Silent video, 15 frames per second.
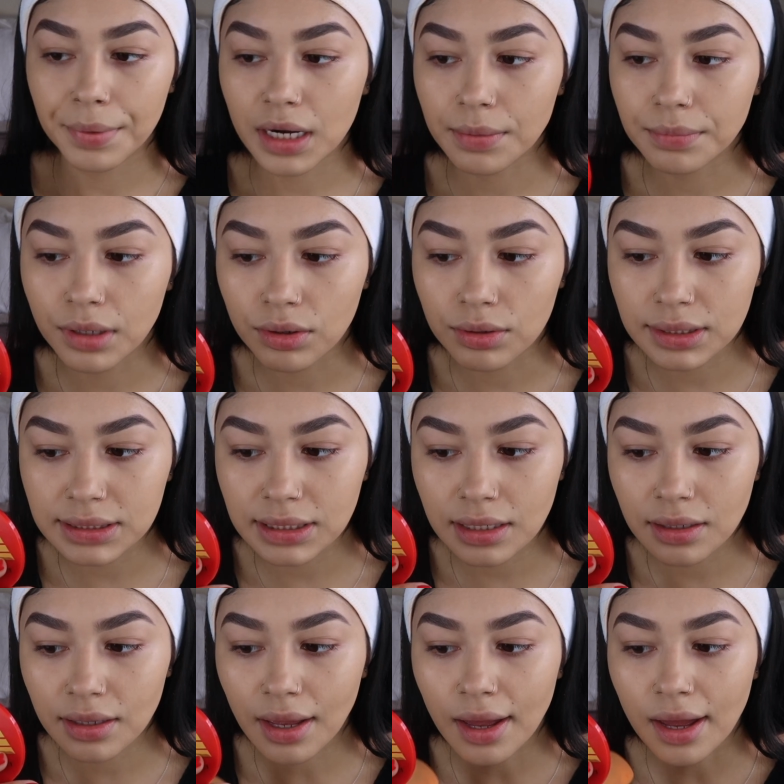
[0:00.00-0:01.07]
but I'm
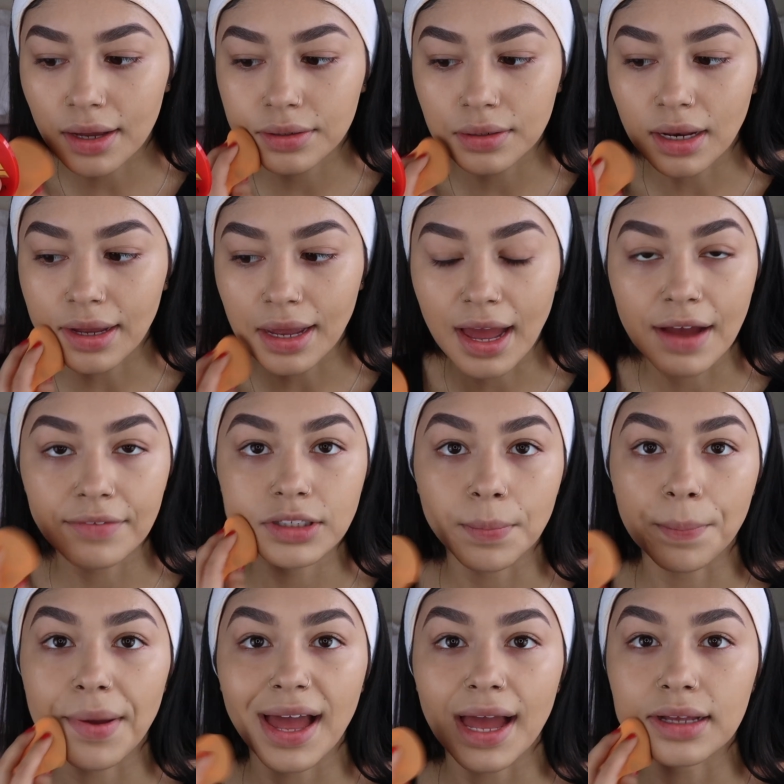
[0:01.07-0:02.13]
noticing that I have to
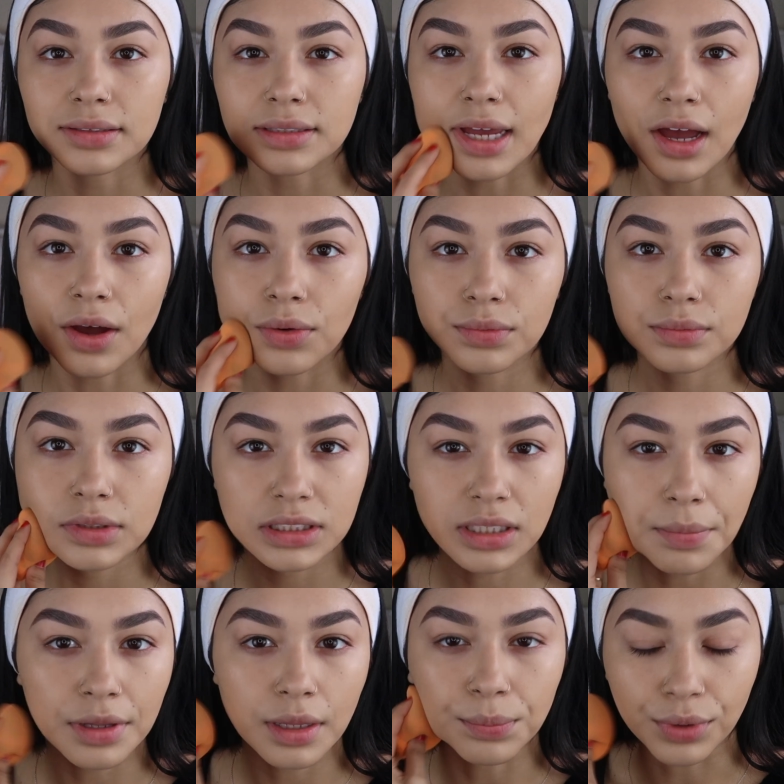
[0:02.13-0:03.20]
pat down
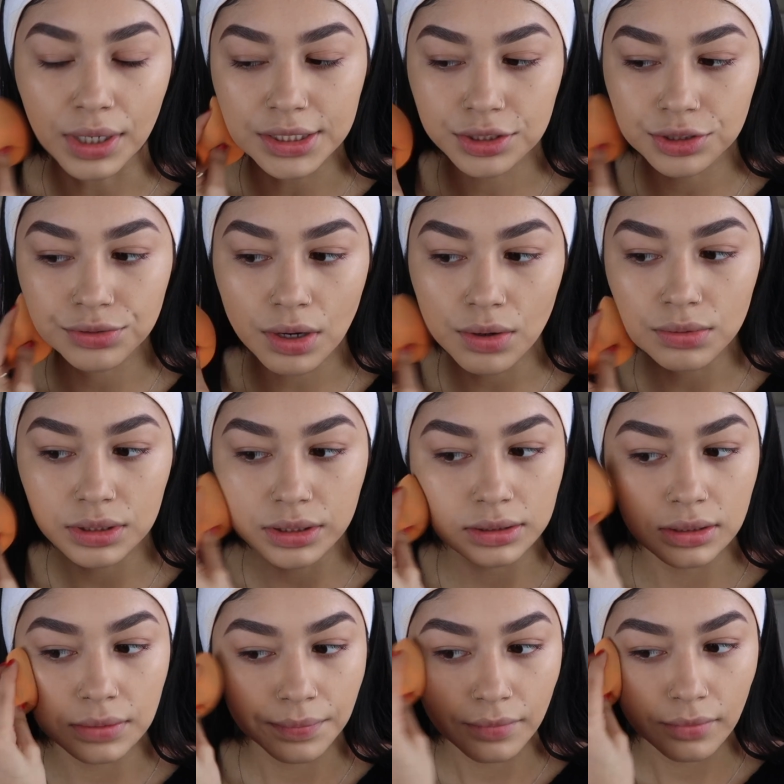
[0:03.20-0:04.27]
some of the brush
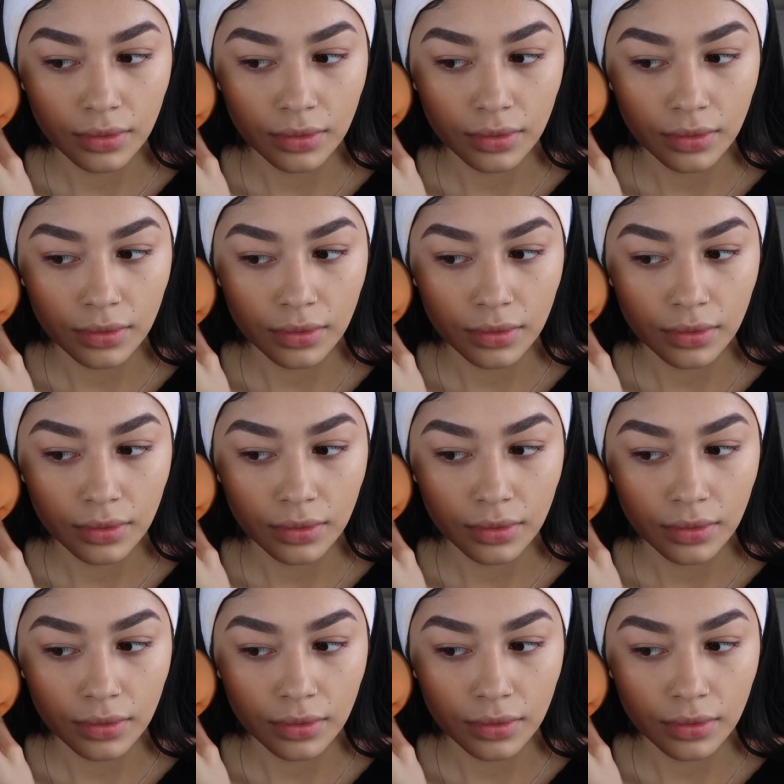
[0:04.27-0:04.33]
strokes